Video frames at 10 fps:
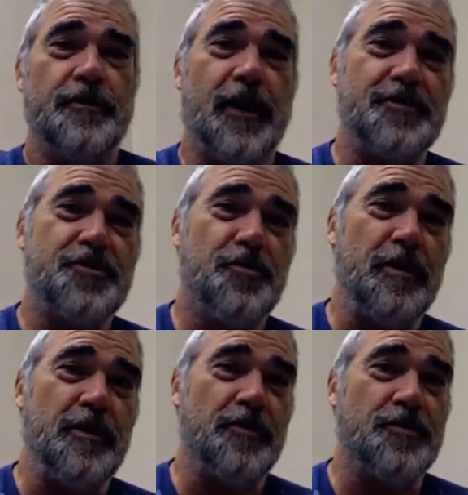Not 2
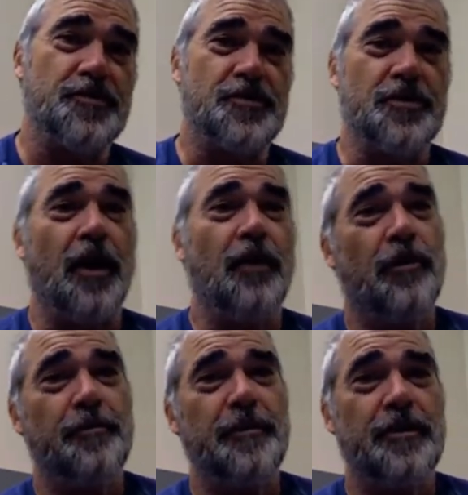meters, not
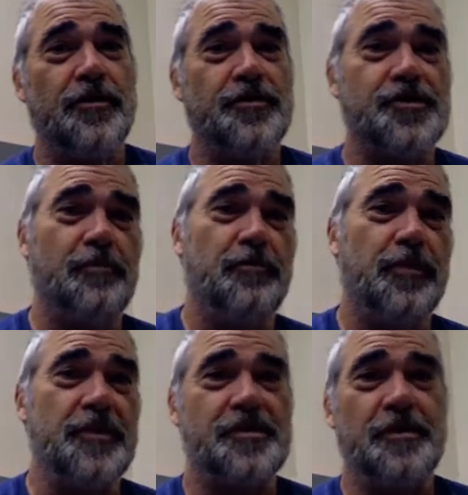1 meter,
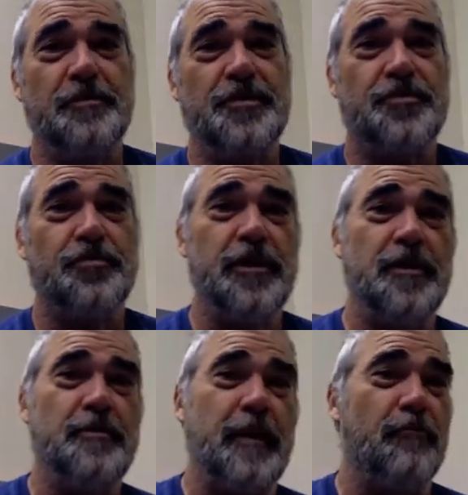someplace in
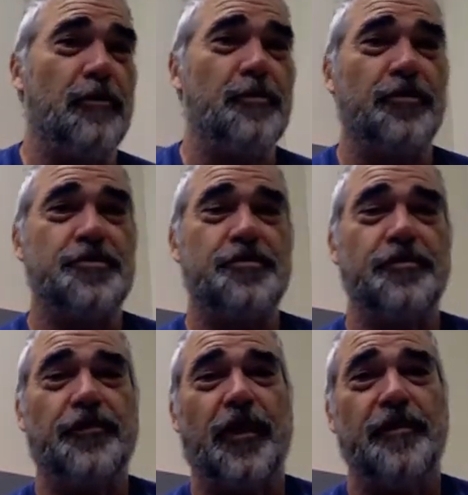between, maybe
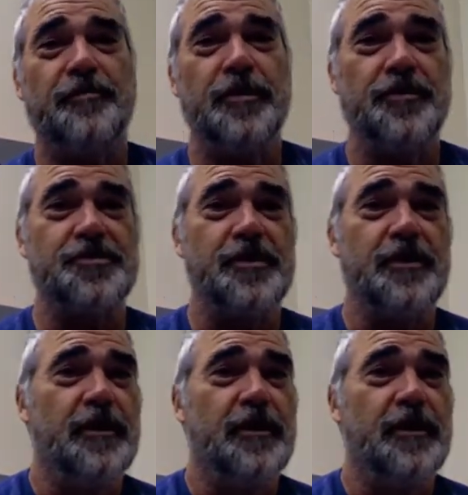1.25 meters.